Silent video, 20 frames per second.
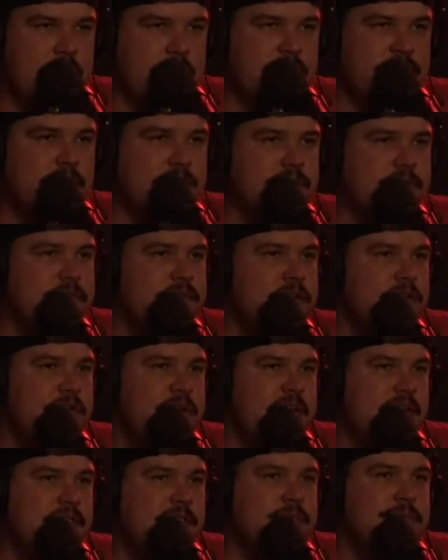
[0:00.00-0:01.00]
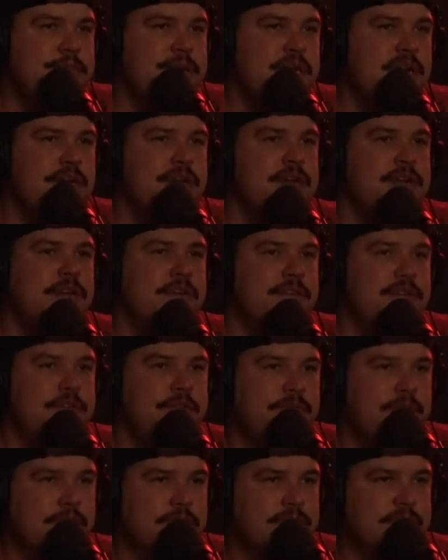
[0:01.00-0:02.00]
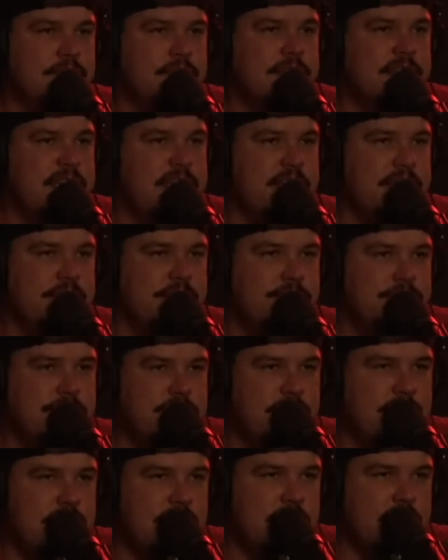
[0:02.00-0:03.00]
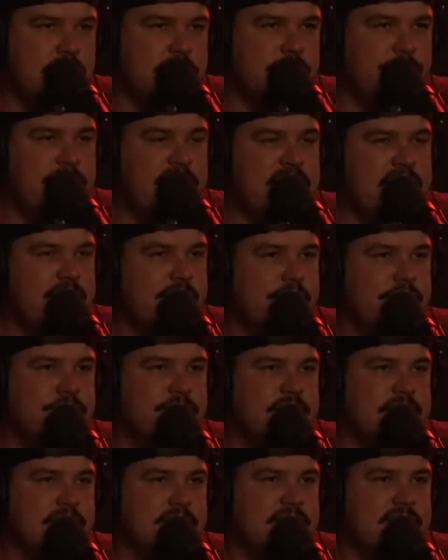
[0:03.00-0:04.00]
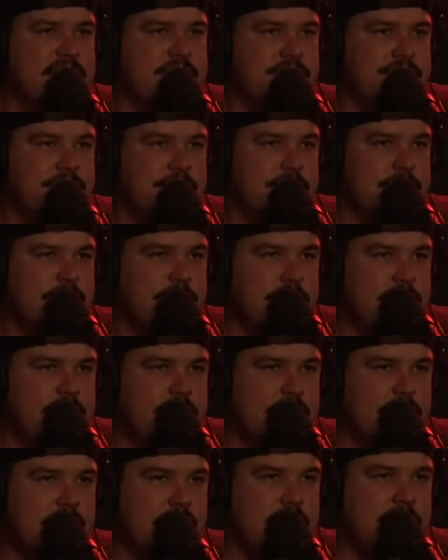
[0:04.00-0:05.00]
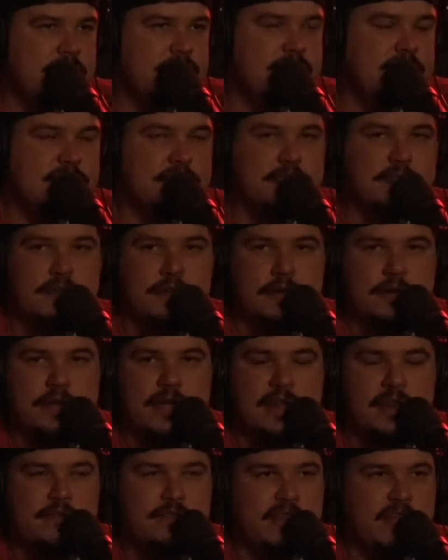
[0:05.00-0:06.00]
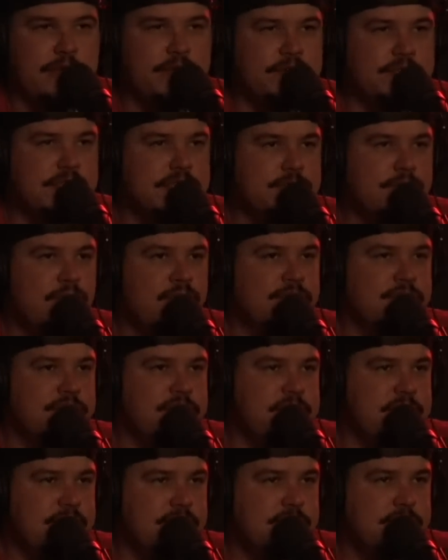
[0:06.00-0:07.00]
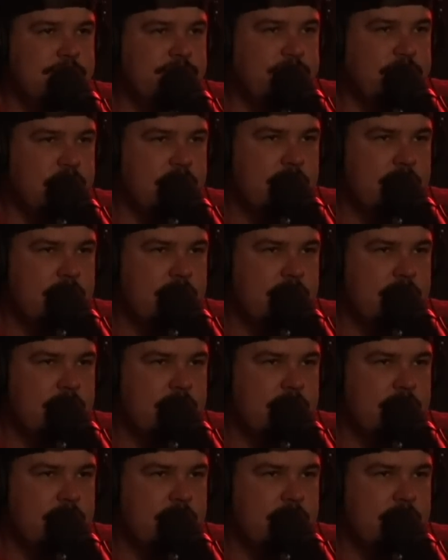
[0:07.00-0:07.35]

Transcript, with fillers: It's also known as Superior Universal Lineage, depending on the translation, since her native language is Portuguese.